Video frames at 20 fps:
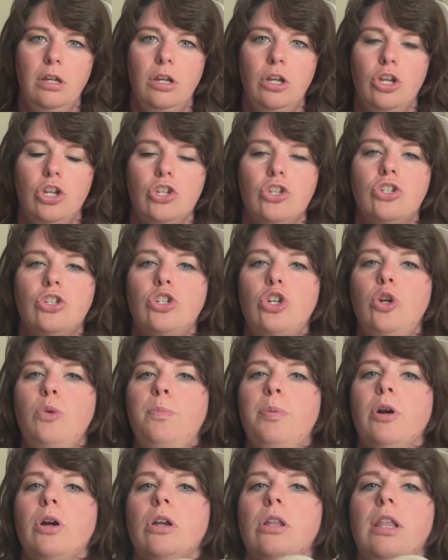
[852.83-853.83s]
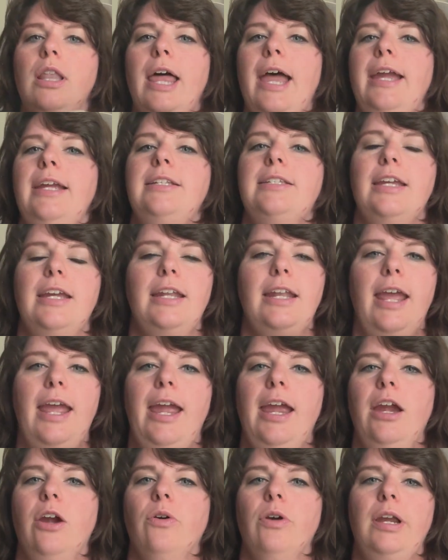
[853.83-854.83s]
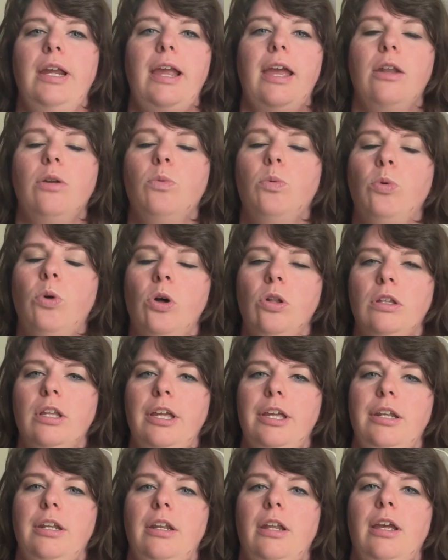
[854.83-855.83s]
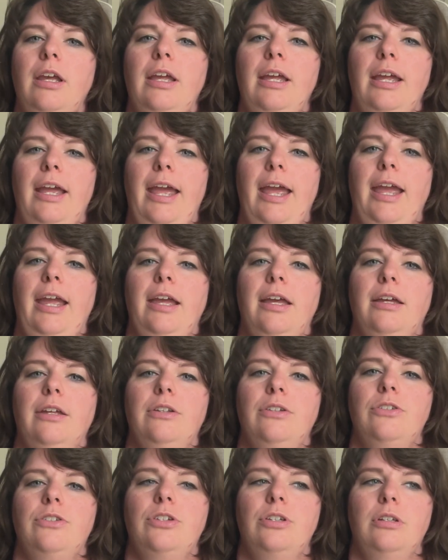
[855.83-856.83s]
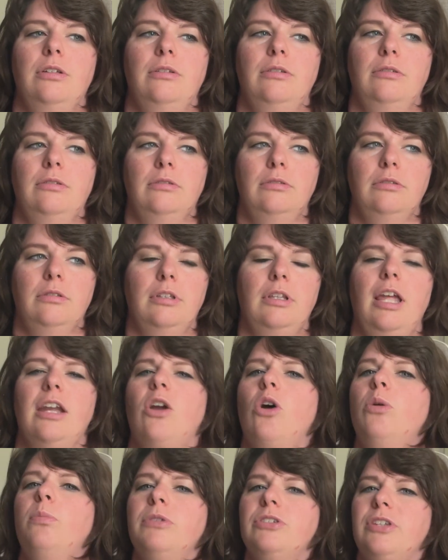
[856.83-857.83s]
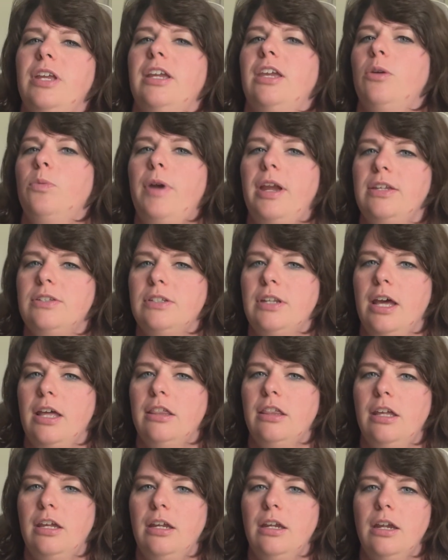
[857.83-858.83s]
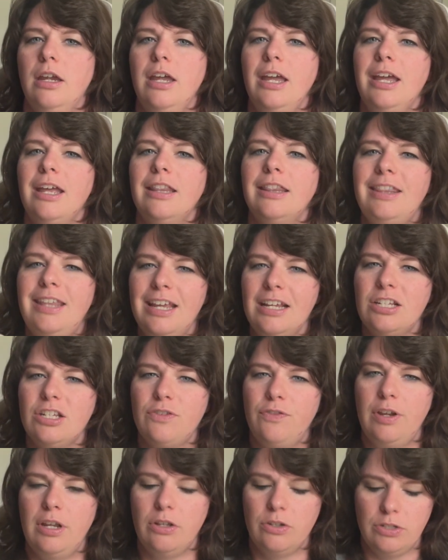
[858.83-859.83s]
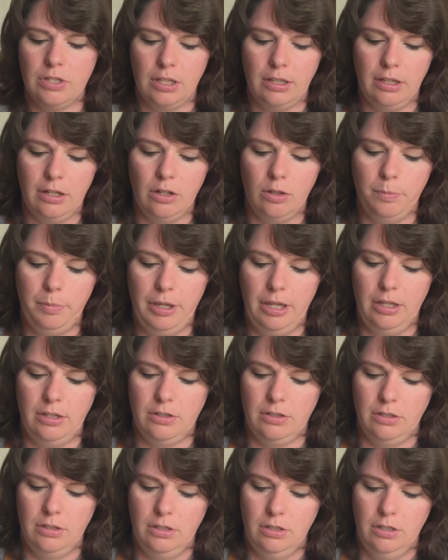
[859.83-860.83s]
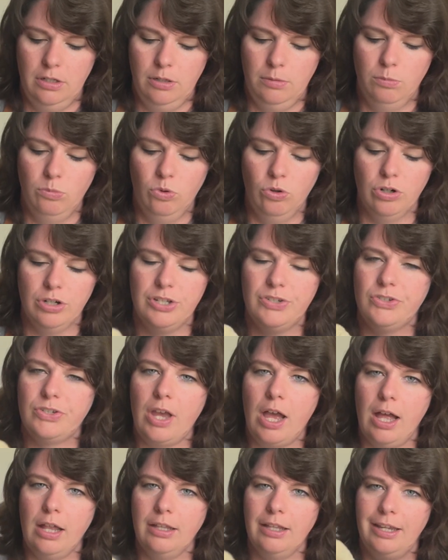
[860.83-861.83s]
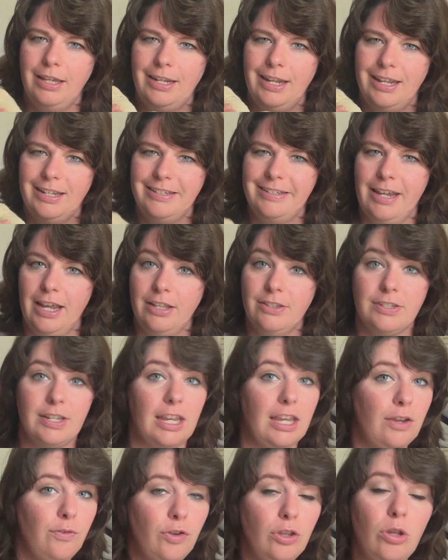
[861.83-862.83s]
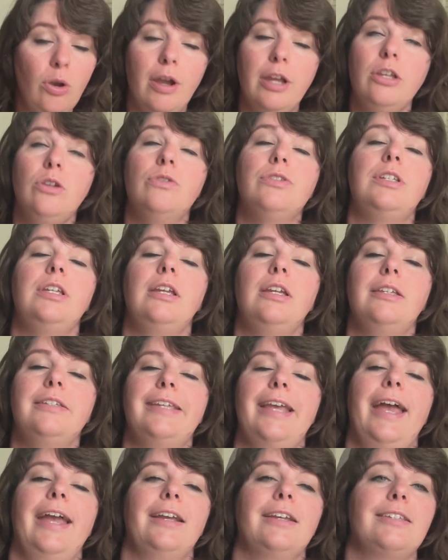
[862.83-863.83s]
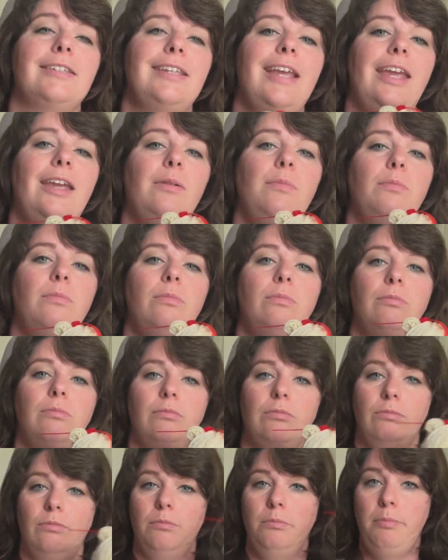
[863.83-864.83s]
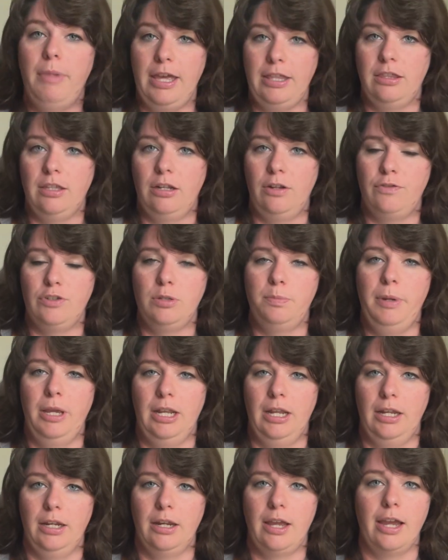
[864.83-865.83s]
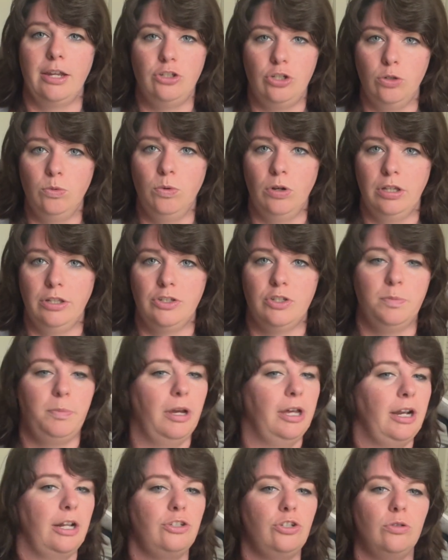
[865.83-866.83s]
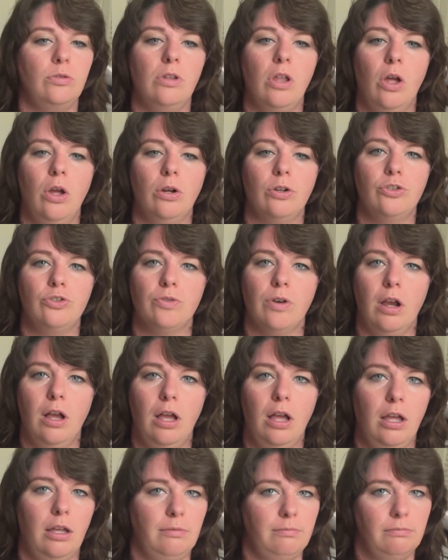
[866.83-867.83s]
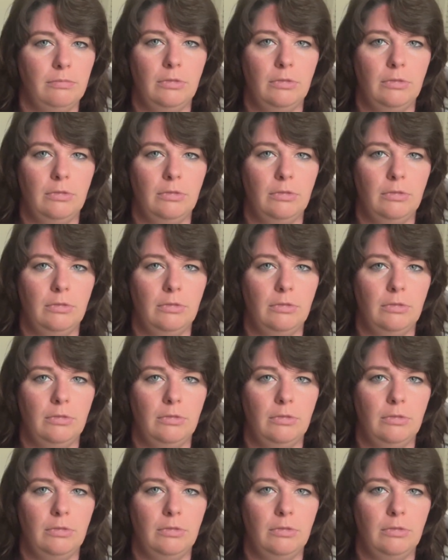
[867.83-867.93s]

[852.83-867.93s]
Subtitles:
super light and airy and woolen and like almost like it weighs nothing. This feels a little bit more solid and dense, even though I use the exact same method of spinning. I do woolen spun, I do long draw,